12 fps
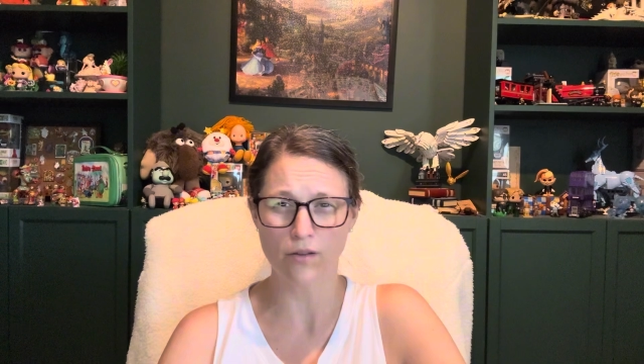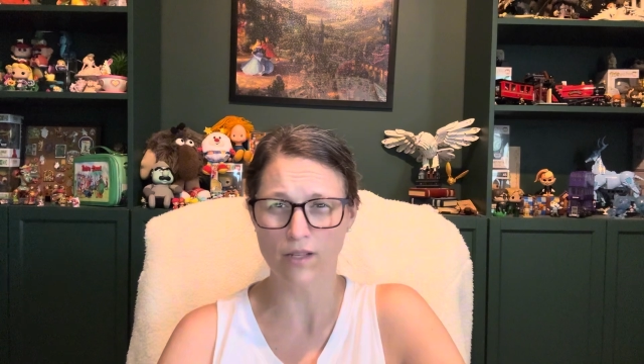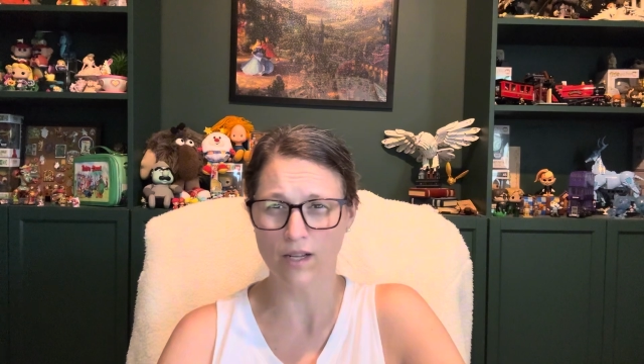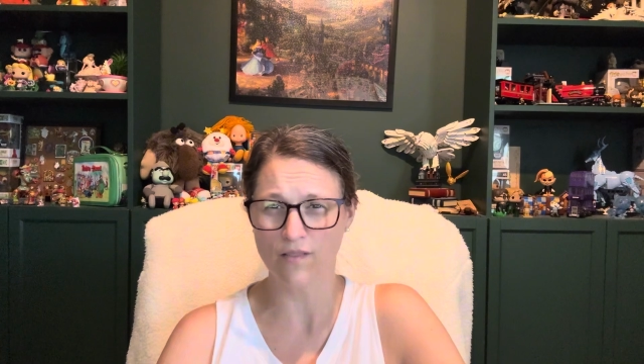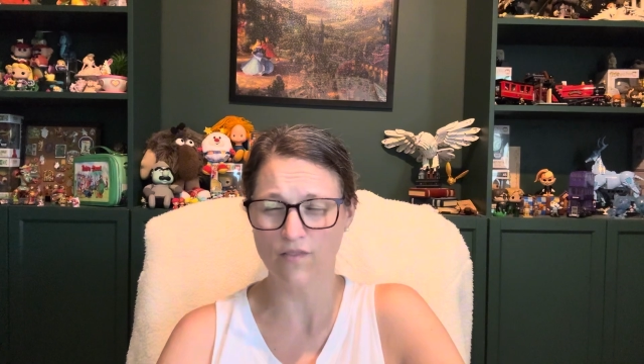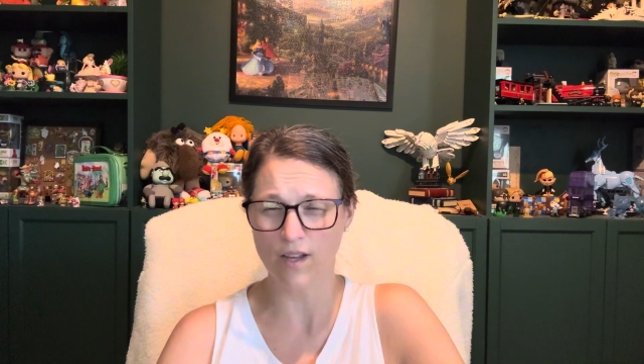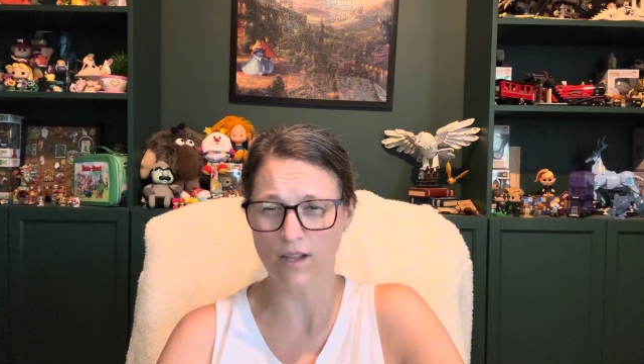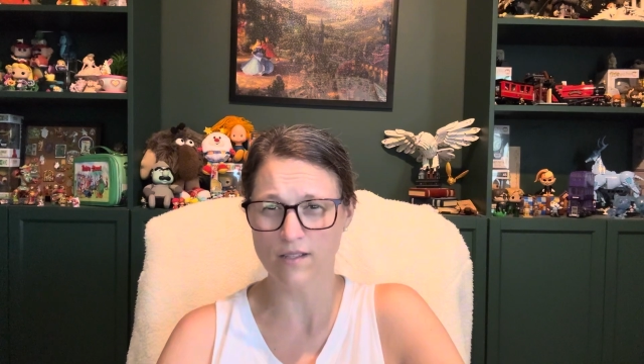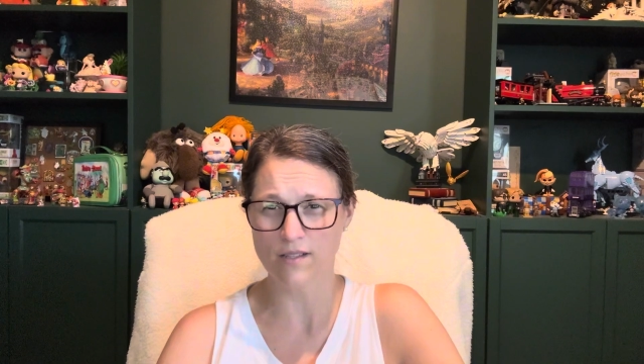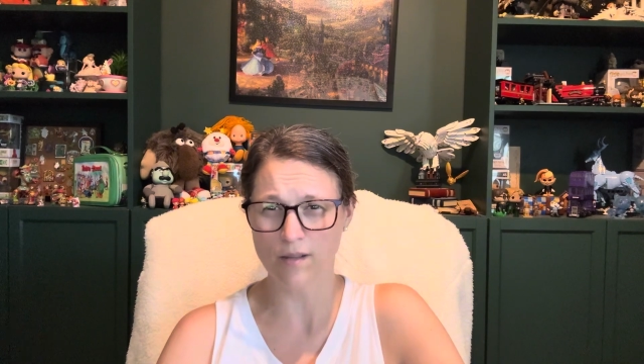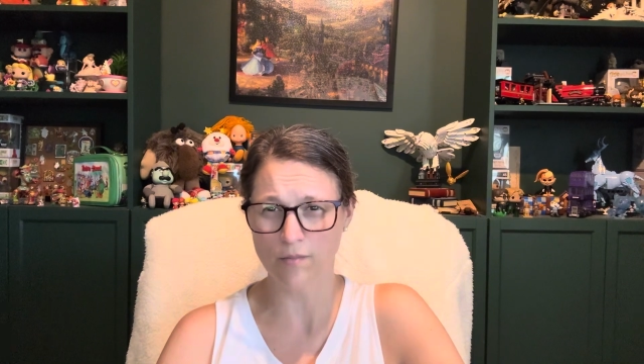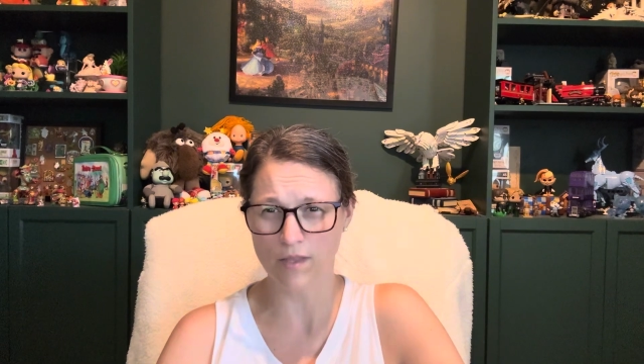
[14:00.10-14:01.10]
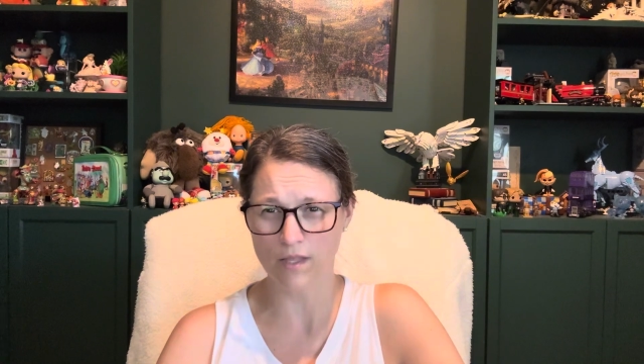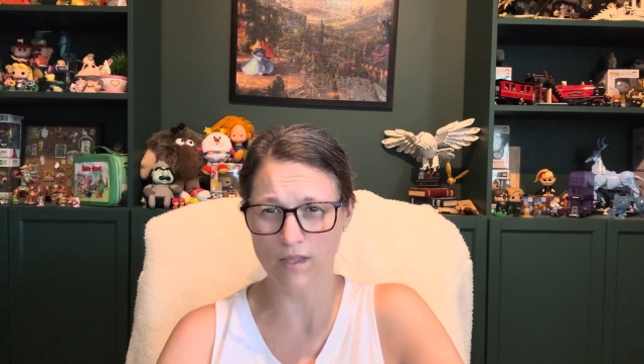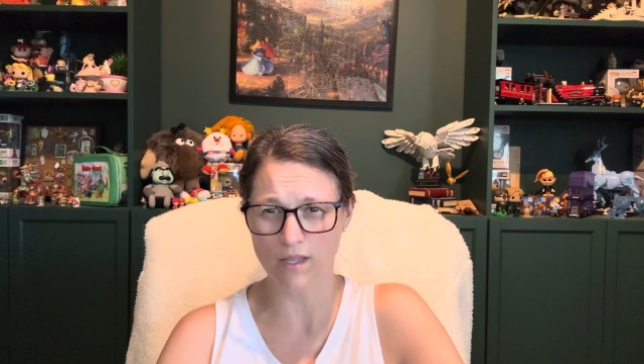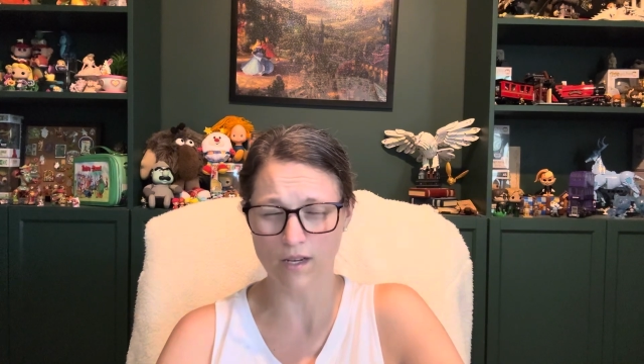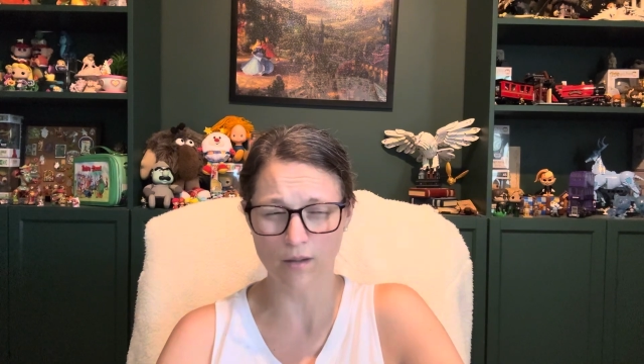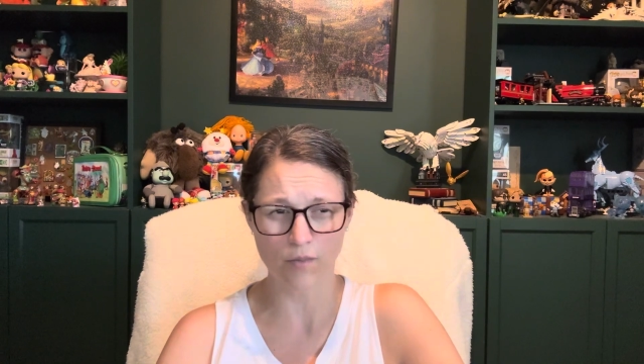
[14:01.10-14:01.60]
that I find something
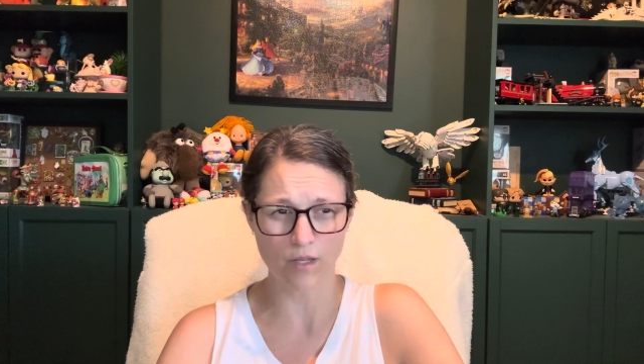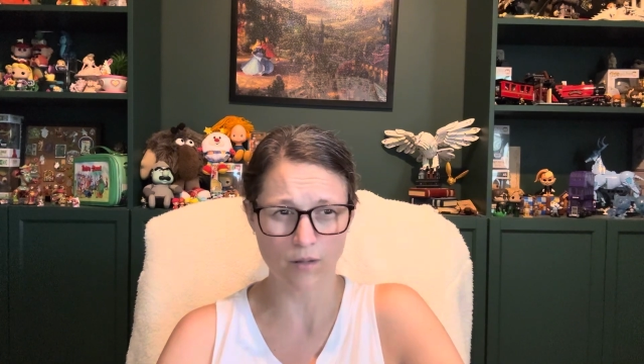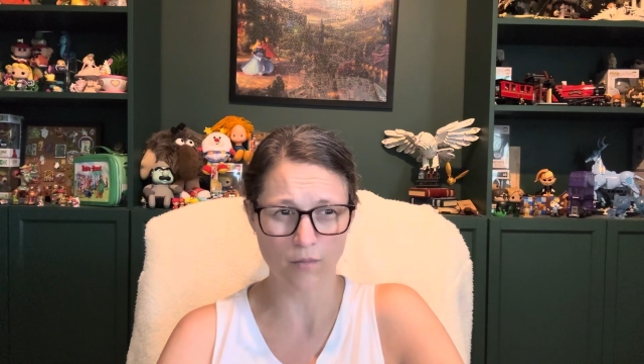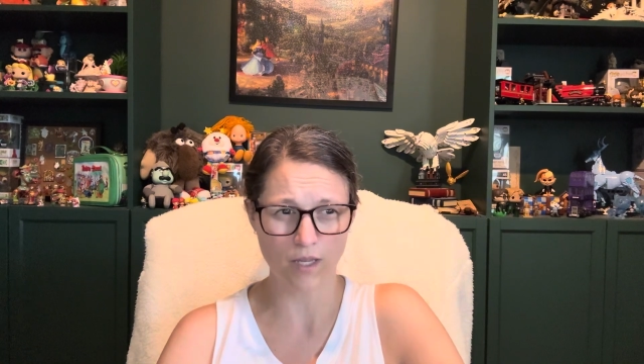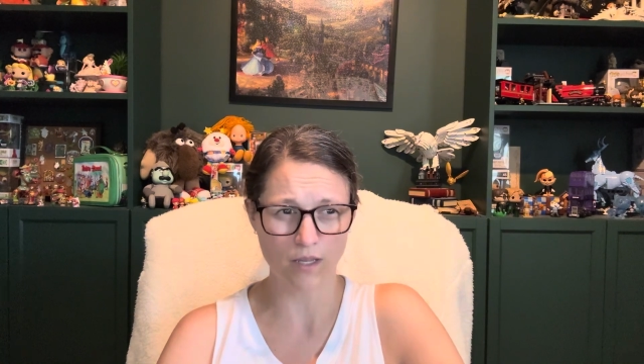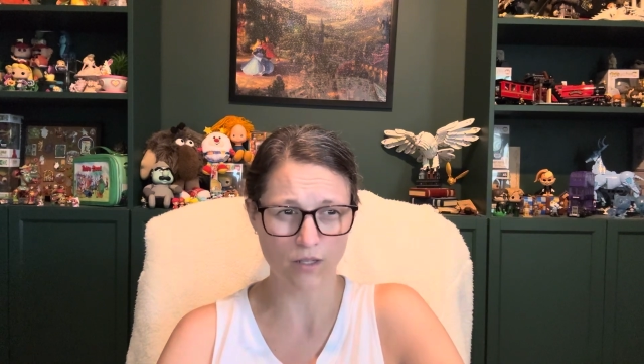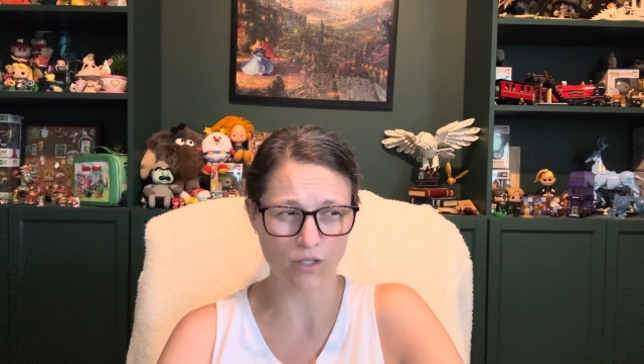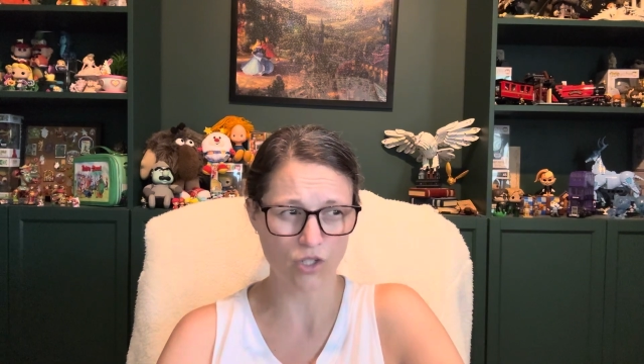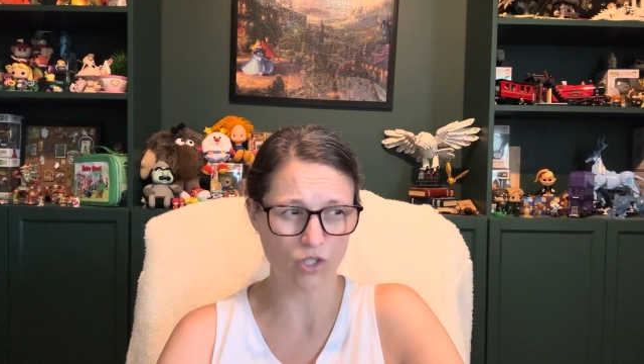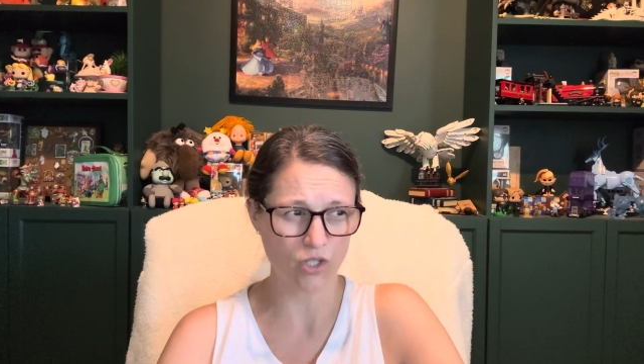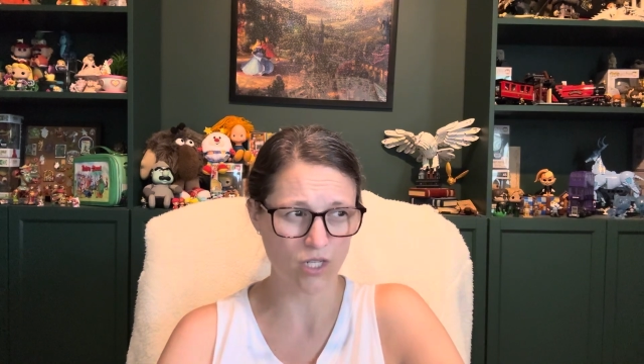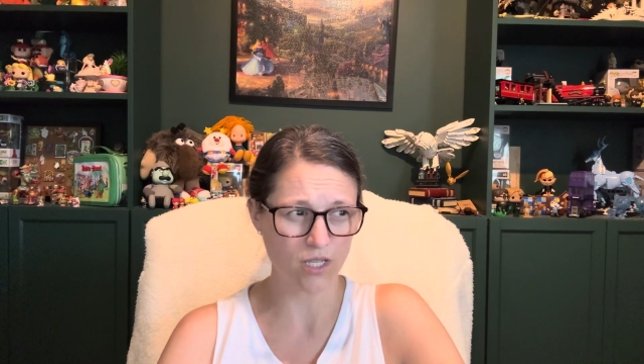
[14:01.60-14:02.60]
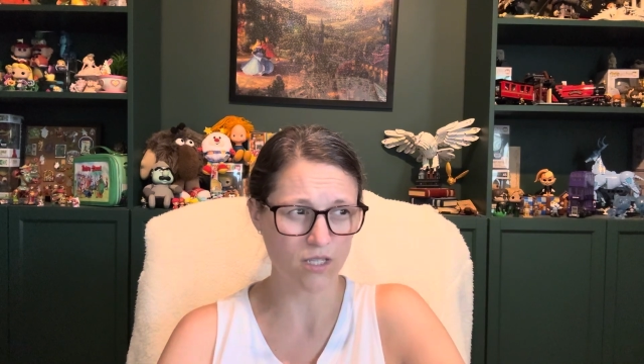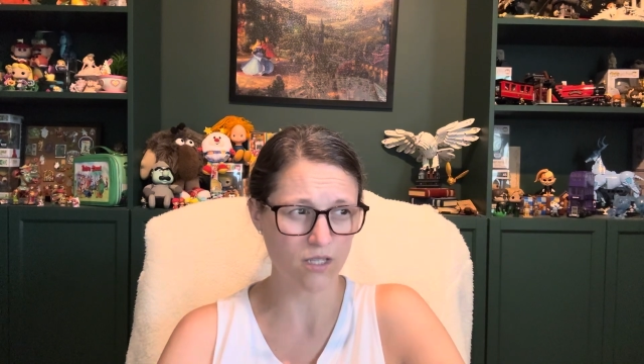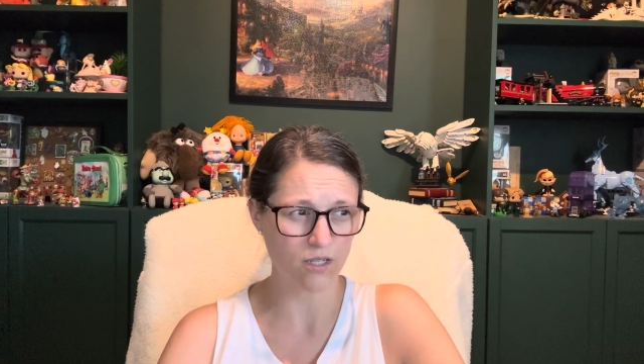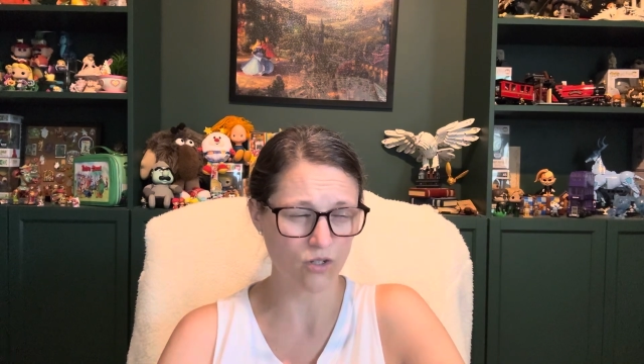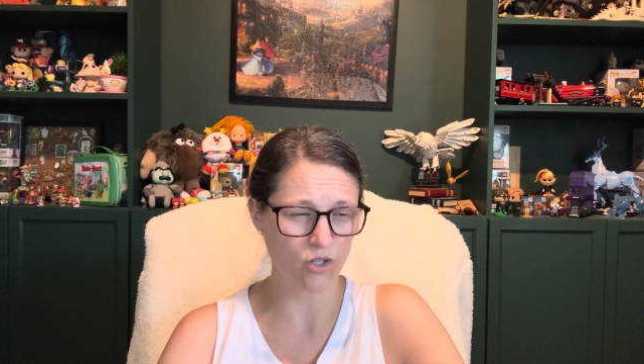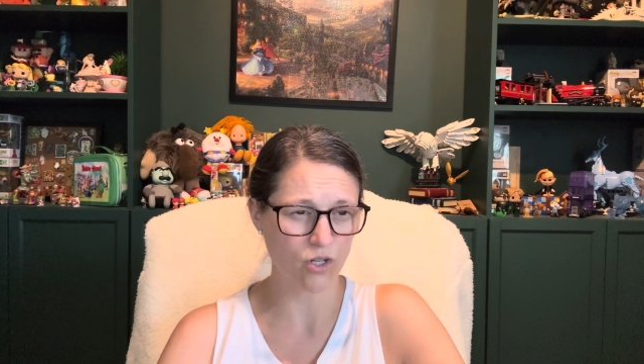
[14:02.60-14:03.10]
that I'm going to make a
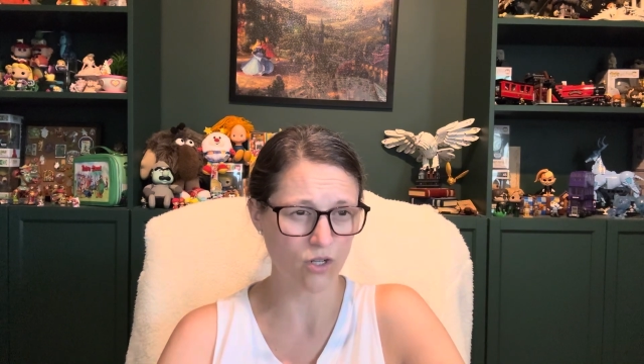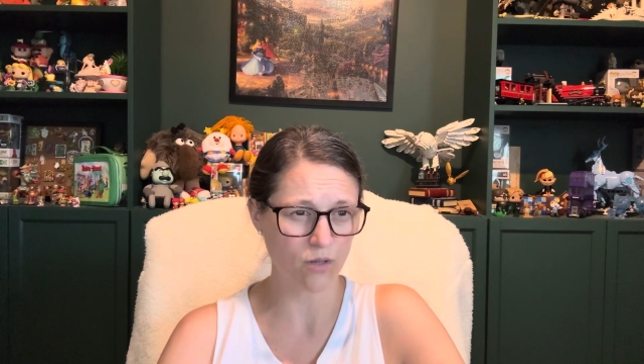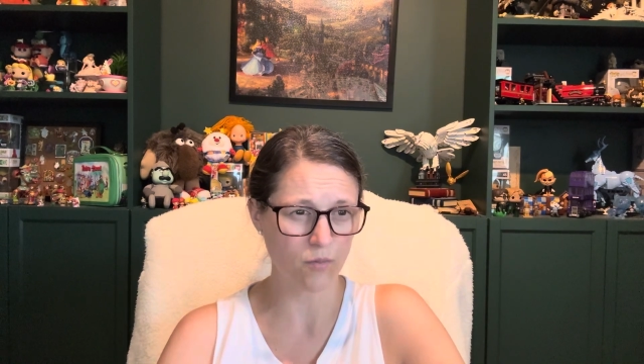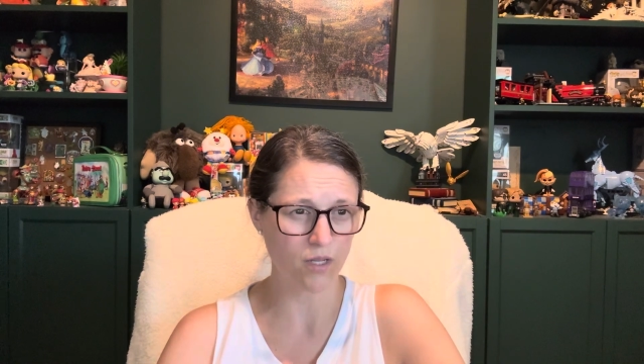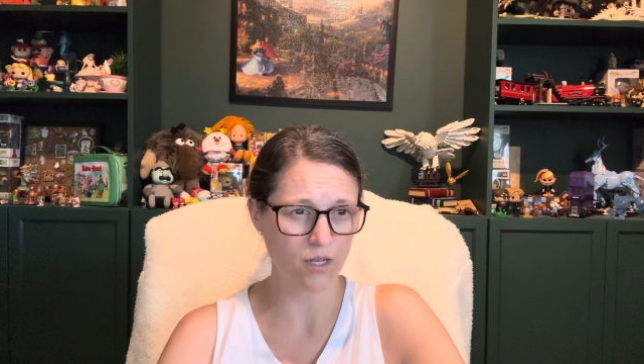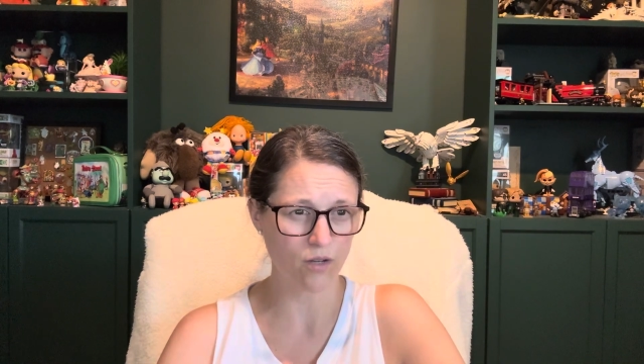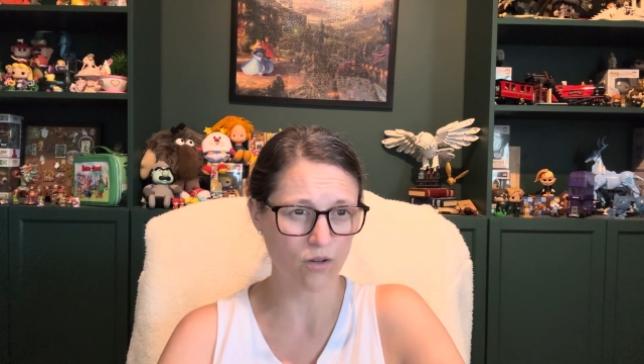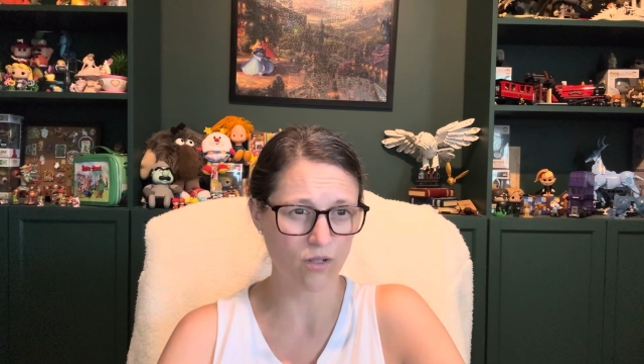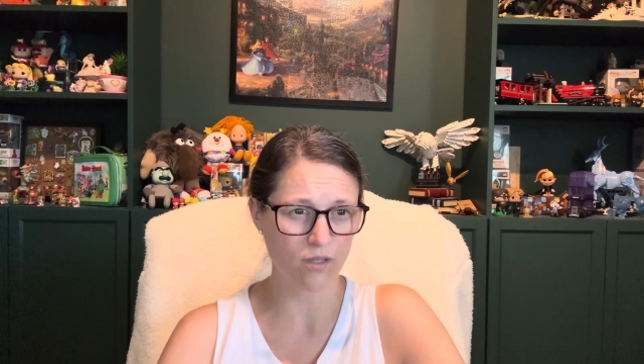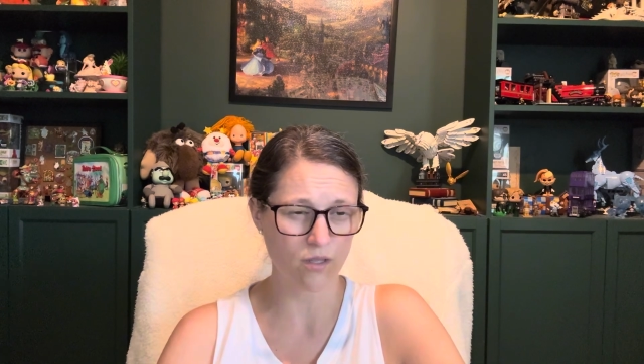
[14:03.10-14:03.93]
decent chunk of money on.